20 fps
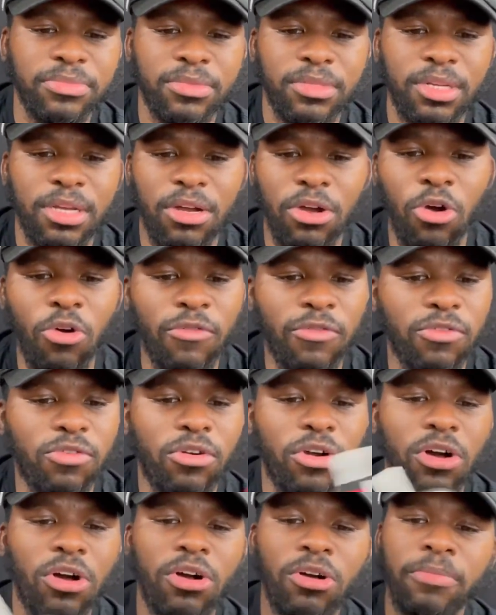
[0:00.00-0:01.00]

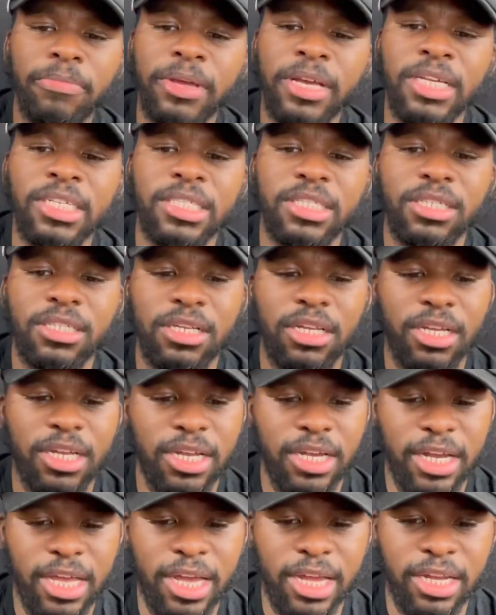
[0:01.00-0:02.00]
Overall, man, just
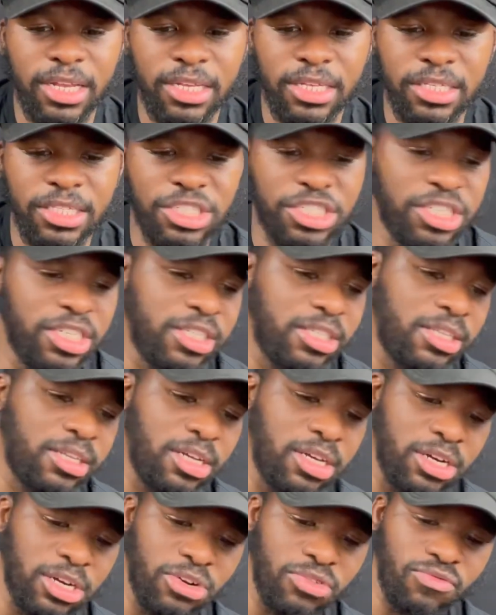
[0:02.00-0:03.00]
looking at it, it's just
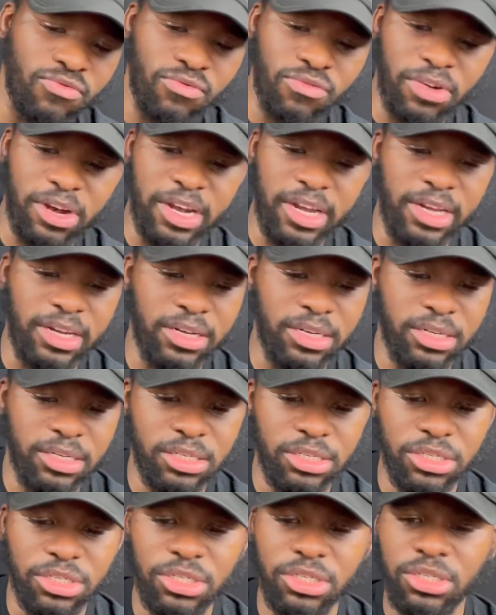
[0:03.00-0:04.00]
a great
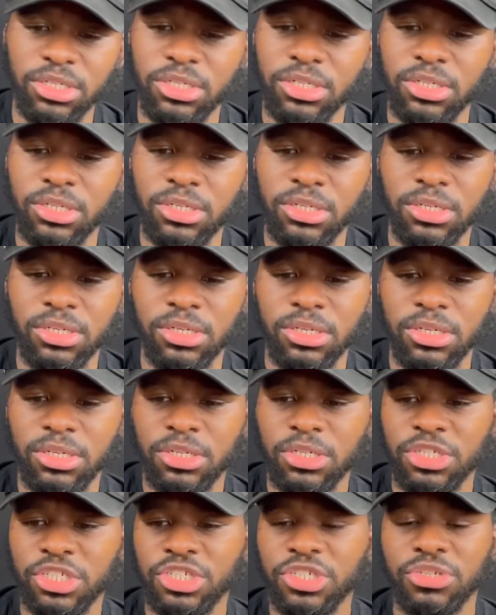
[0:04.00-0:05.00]

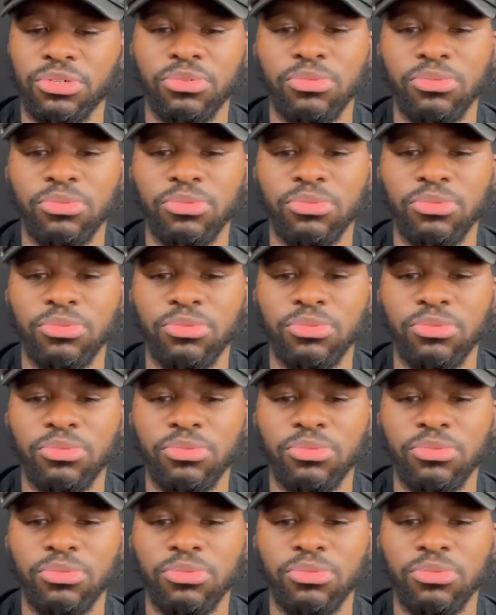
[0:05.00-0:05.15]
shoe.